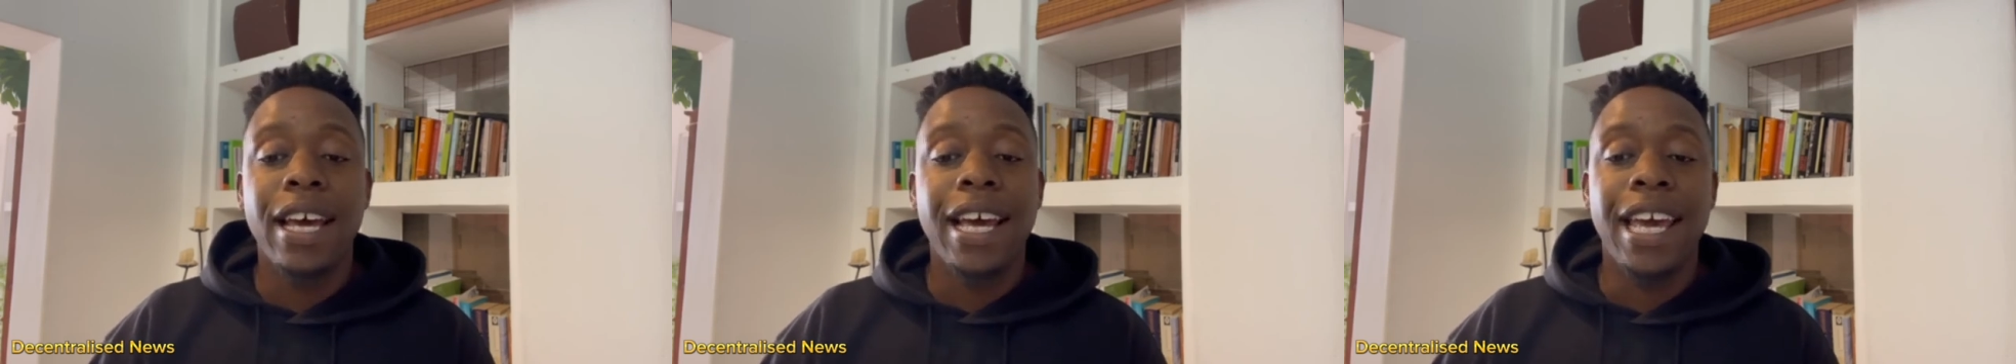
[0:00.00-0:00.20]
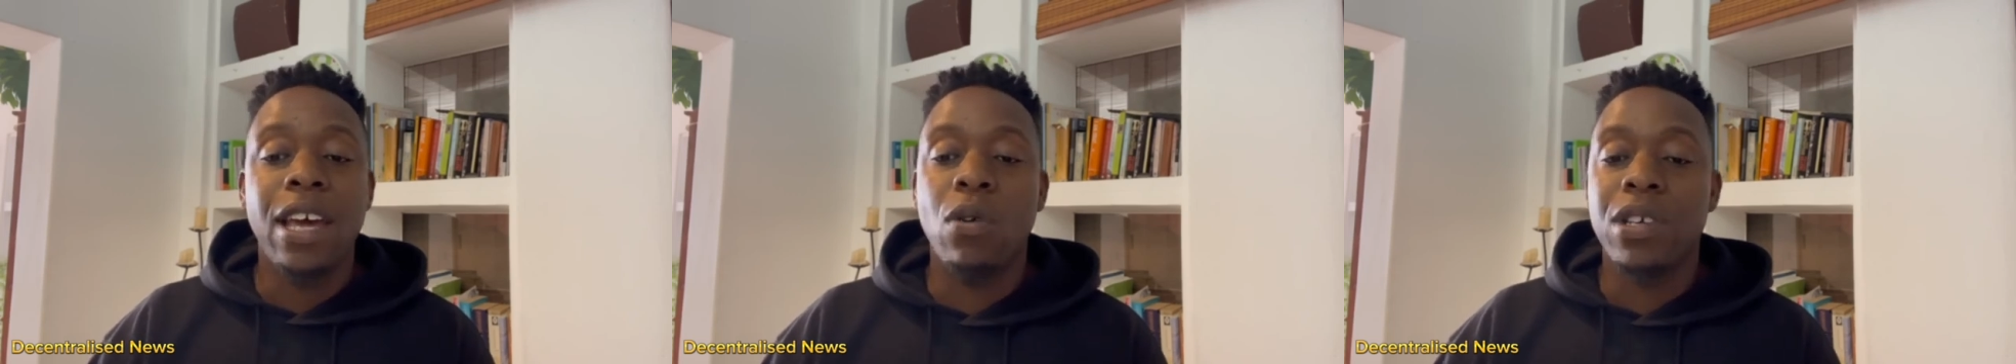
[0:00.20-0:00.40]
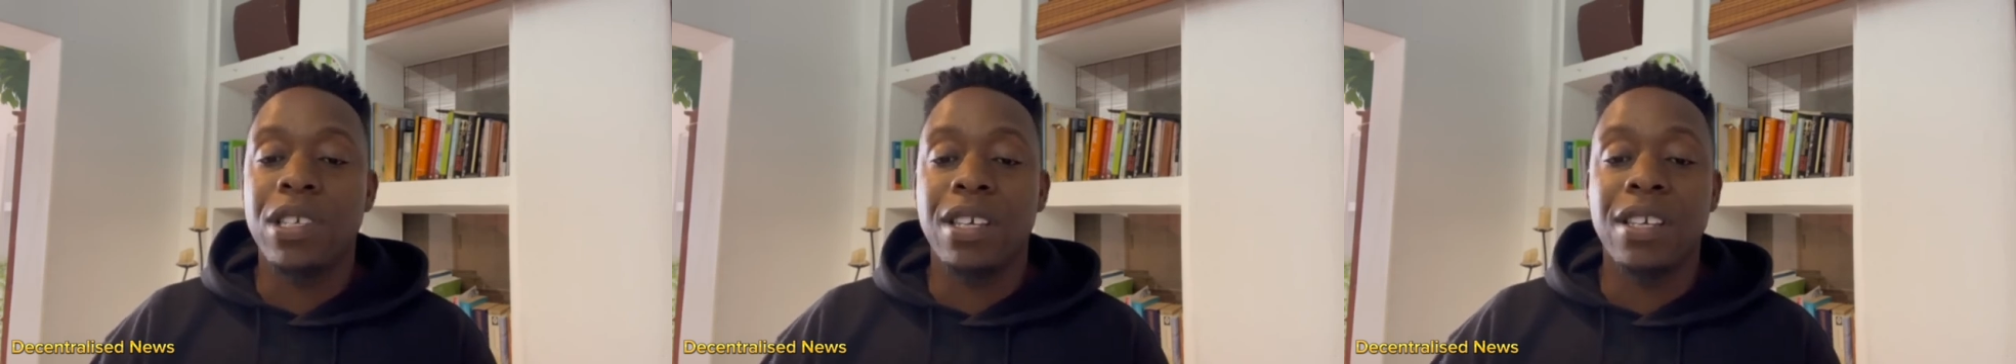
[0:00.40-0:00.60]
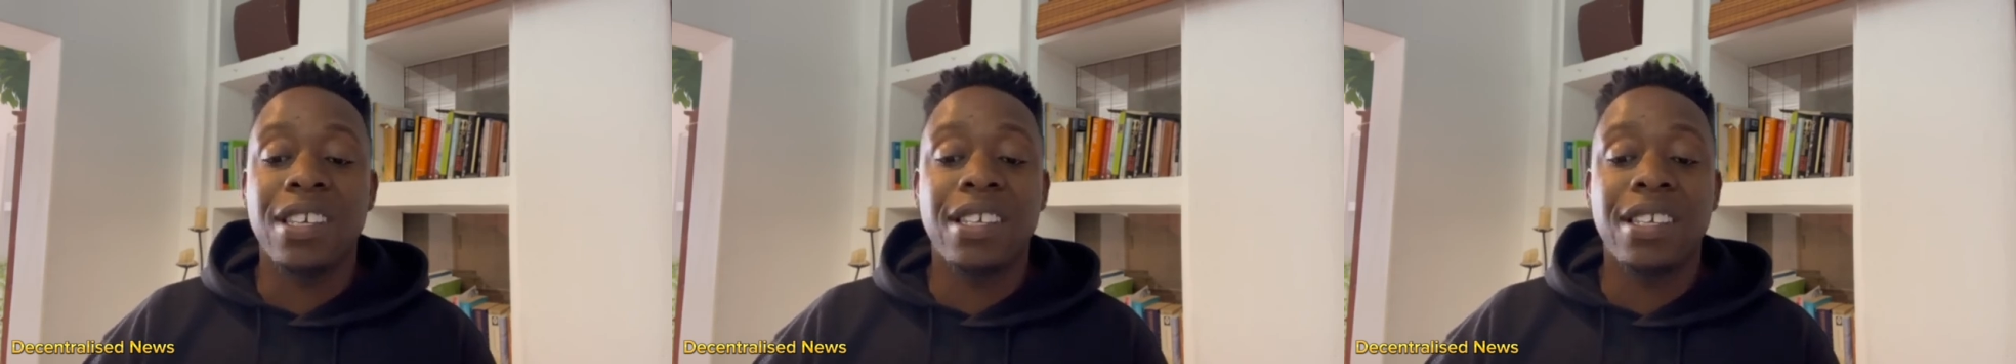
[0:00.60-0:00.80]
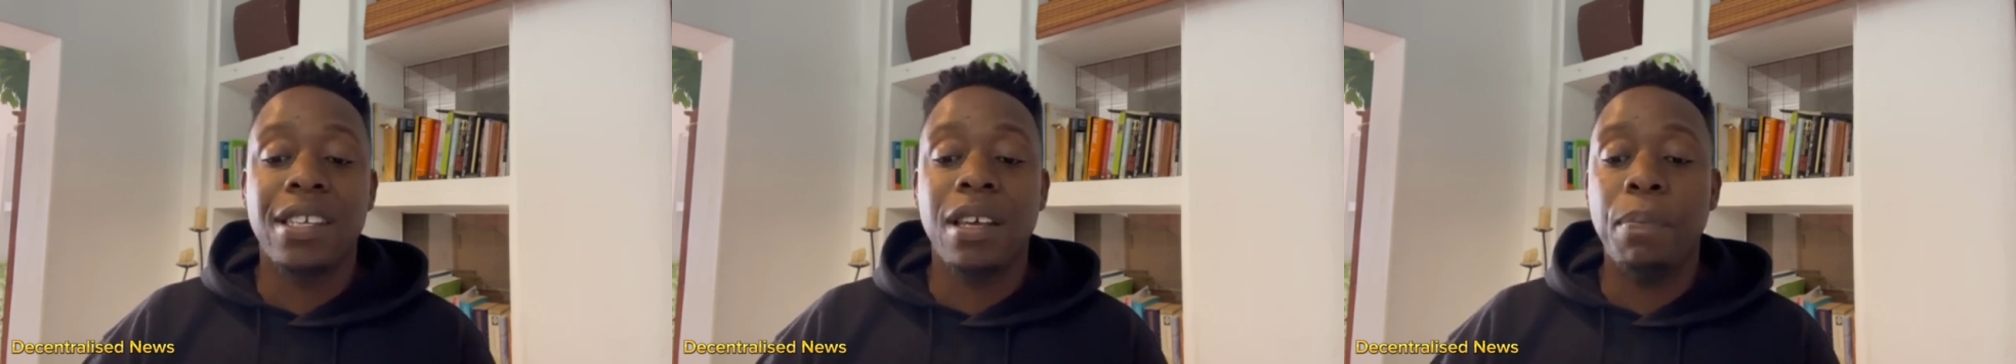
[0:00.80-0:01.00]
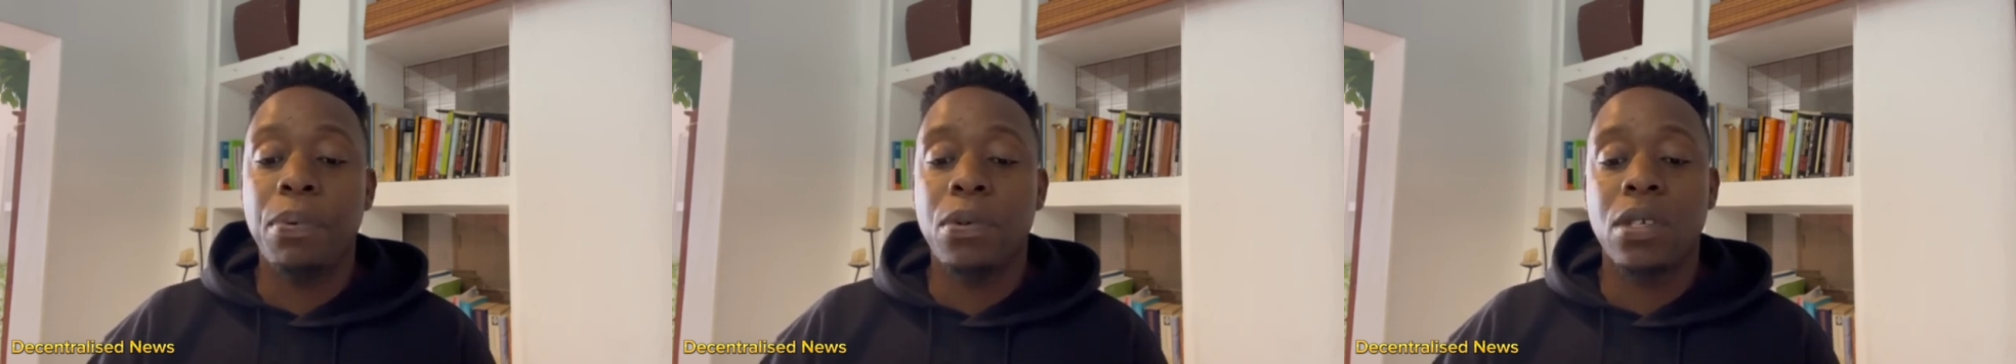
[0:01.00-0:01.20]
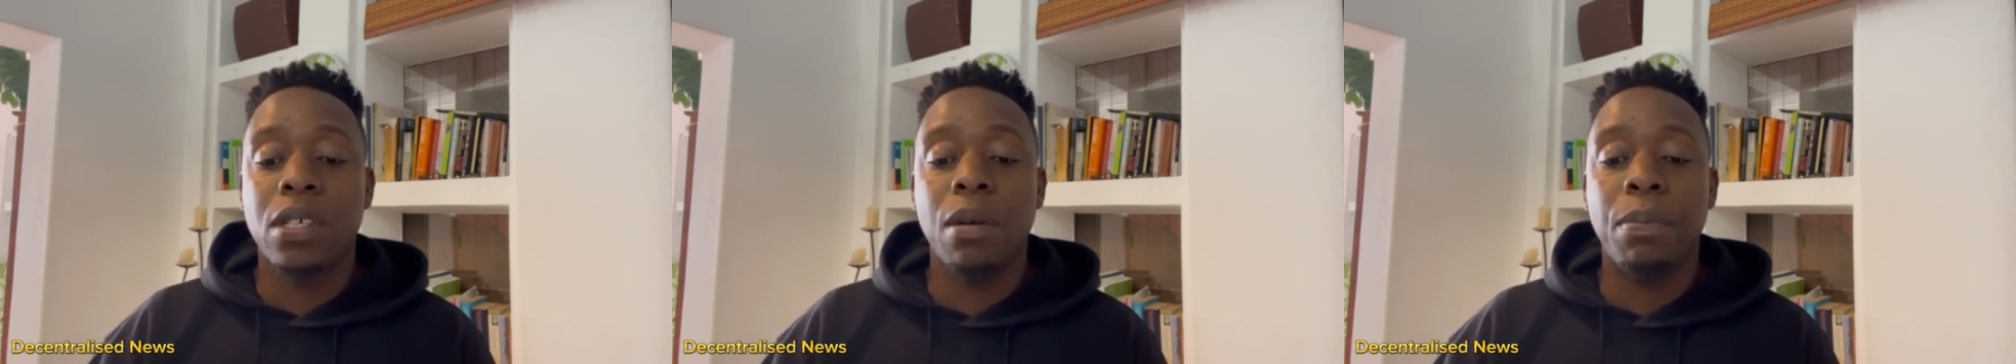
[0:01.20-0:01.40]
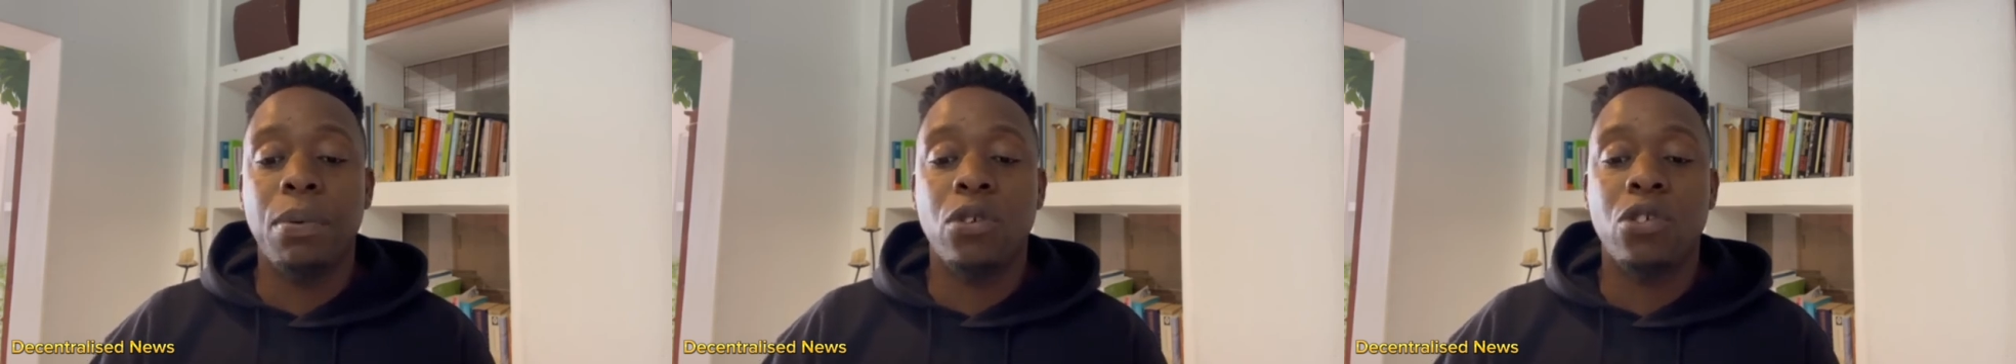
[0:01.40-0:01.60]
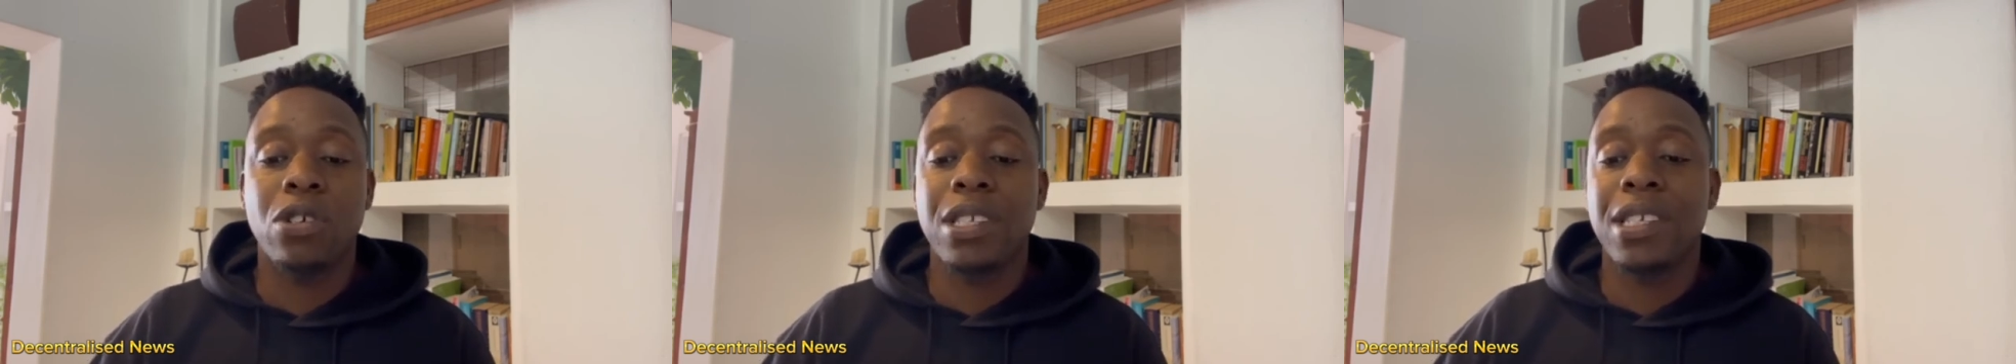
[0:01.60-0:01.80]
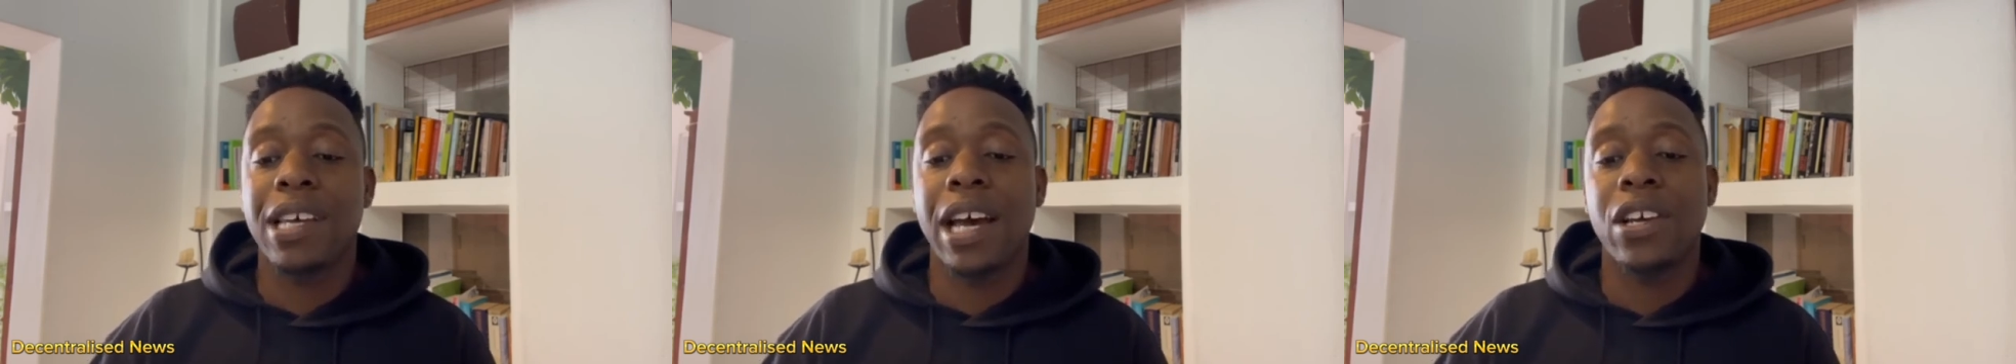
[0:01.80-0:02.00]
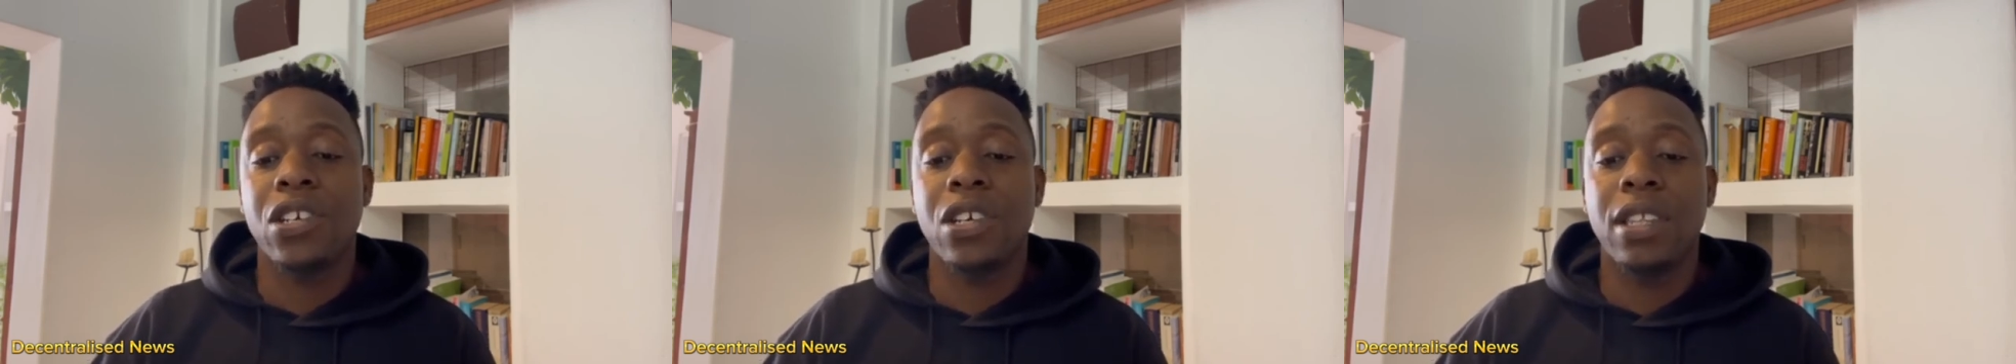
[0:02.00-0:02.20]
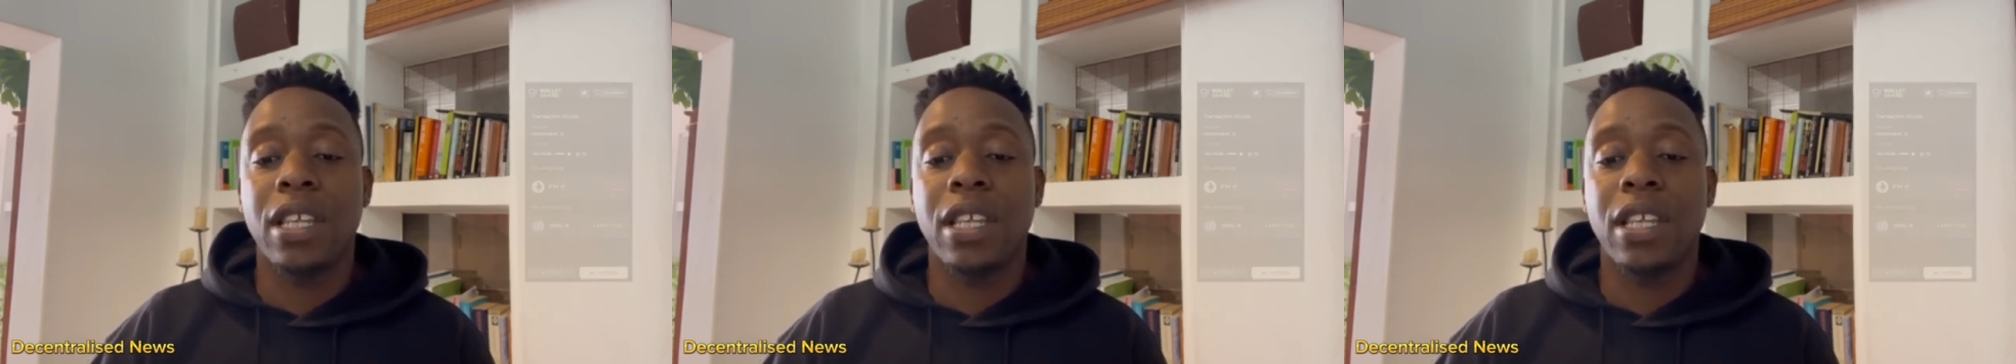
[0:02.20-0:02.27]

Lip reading: it was a simple transaction